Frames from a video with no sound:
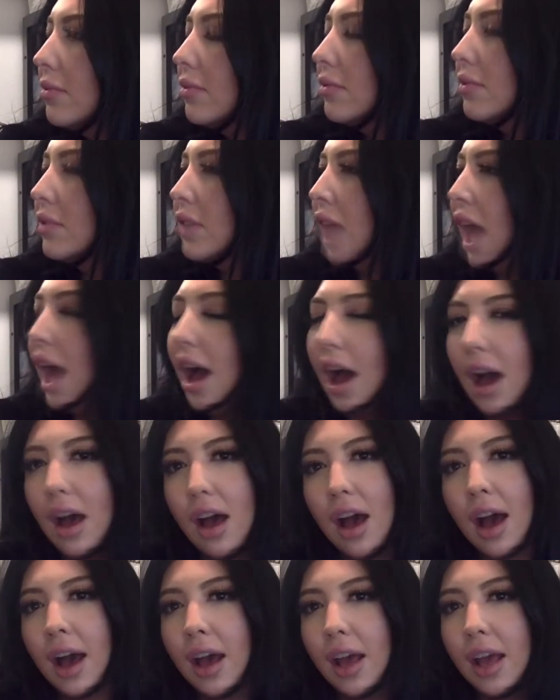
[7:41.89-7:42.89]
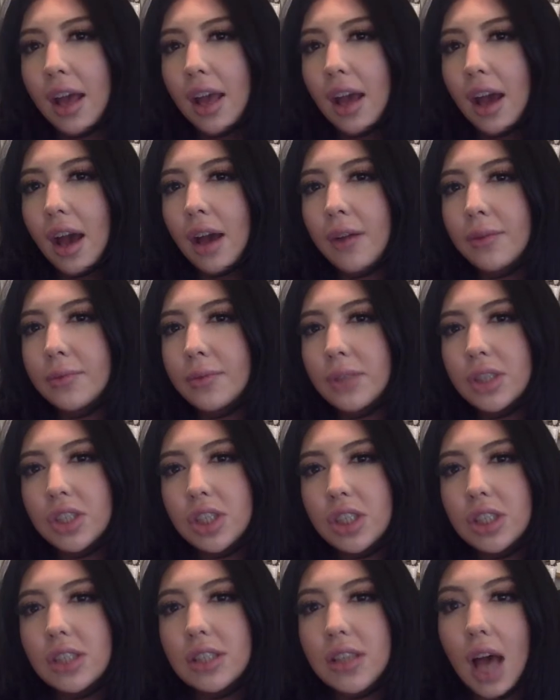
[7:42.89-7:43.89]
Yeah, I
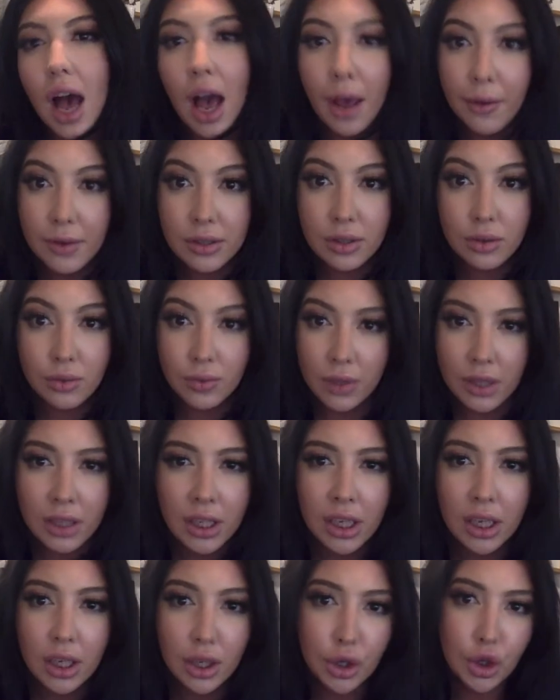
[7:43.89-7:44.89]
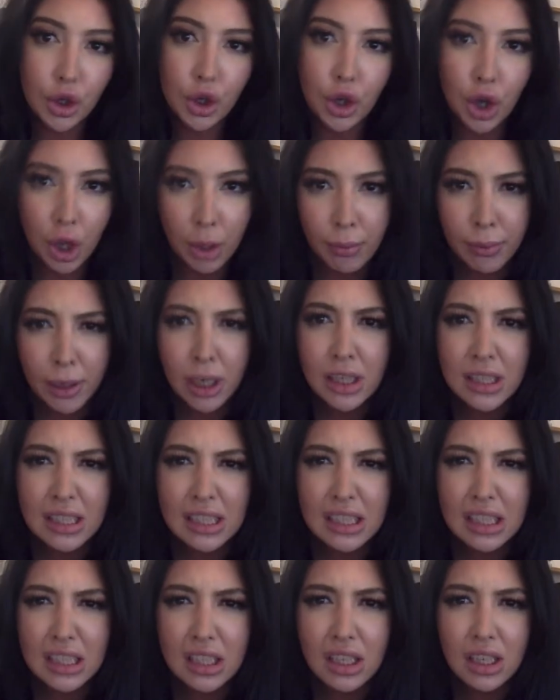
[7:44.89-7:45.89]
was a really good
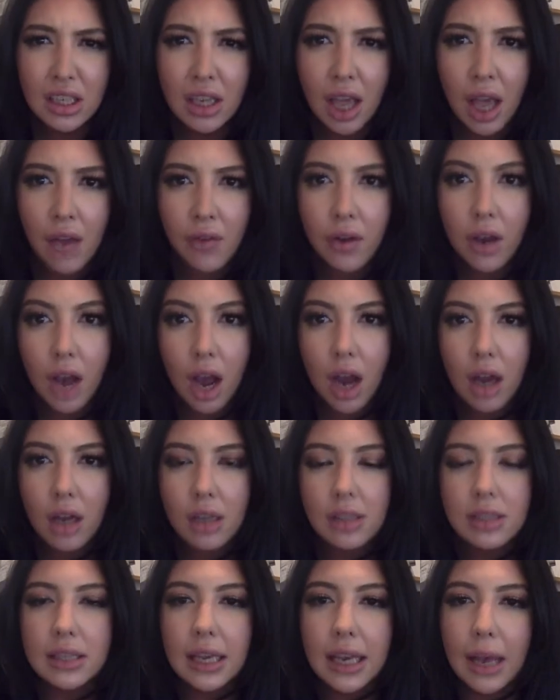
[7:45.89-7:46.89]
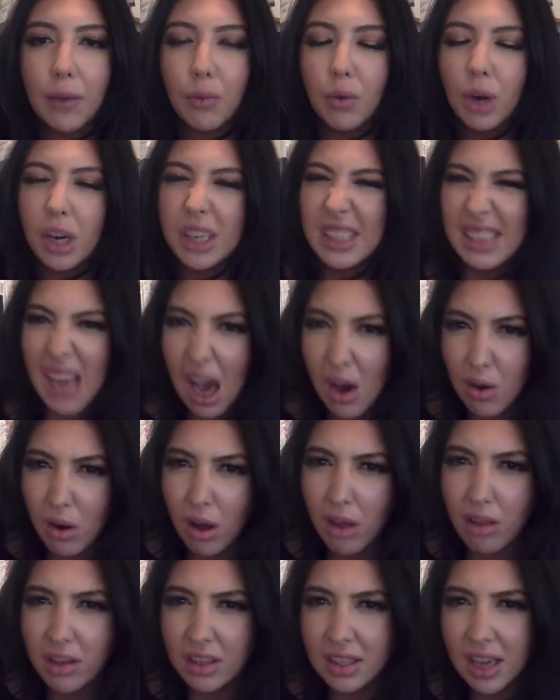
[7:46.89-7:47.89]
person in regards. Like, I worked out
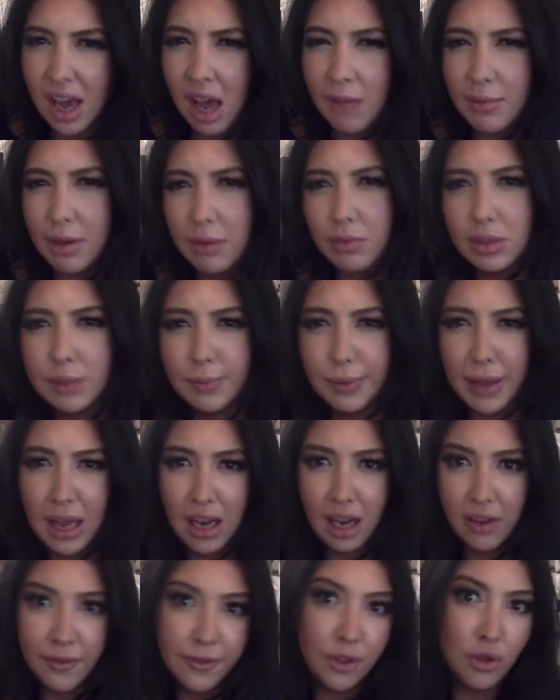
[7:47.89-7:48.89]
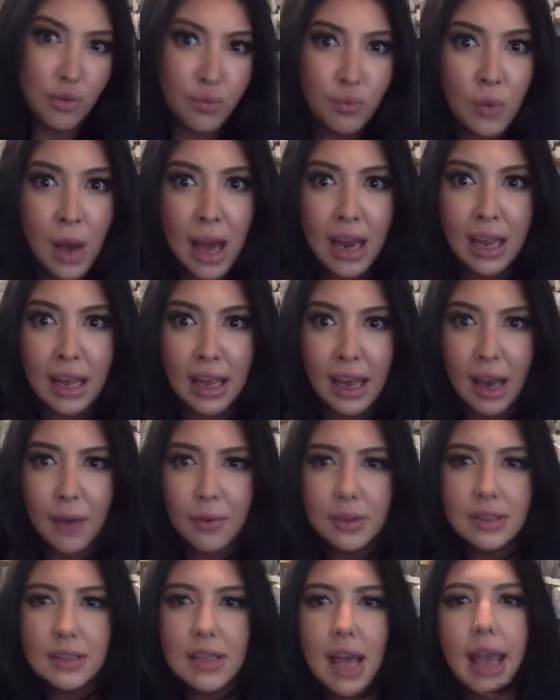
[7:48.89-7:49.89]
all the time. I was planning for the wedding. I
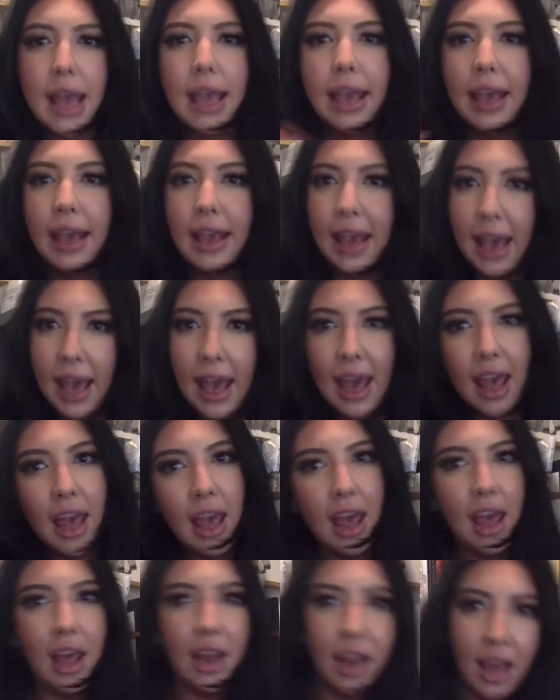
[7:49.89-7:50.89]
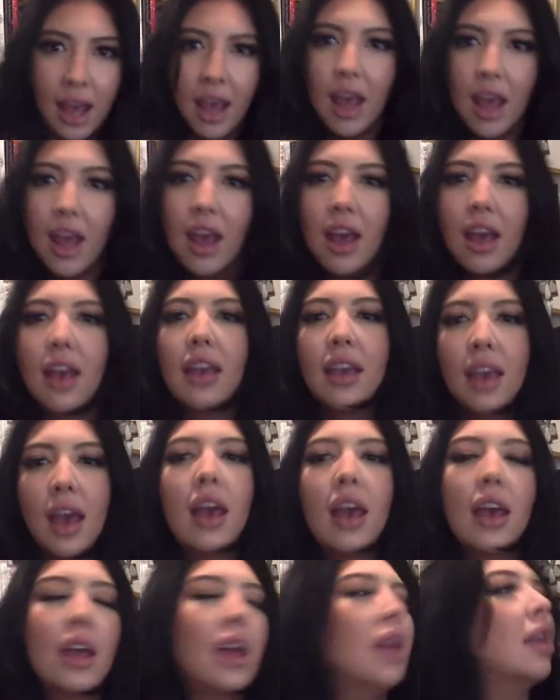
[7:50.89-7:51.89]
was, like, getting
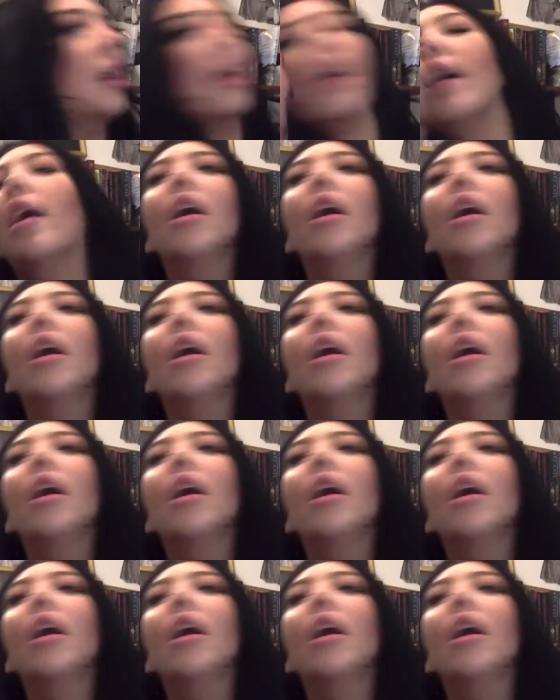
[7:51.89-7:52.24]
it.